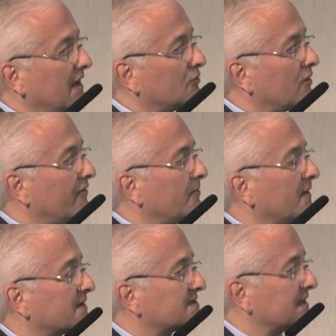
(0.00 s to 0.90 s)
and twelve
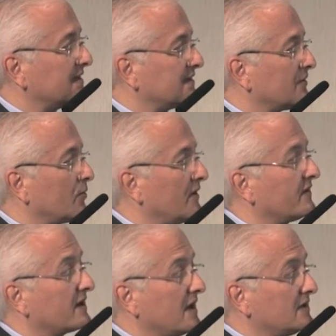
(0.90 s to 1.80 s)
percent
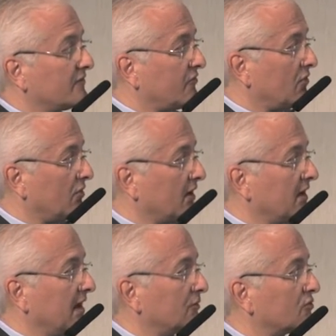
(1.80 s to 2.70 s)
with grade four
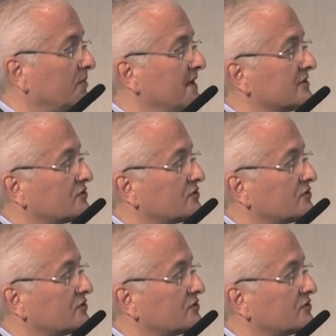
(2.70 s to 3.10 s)
neutropenia.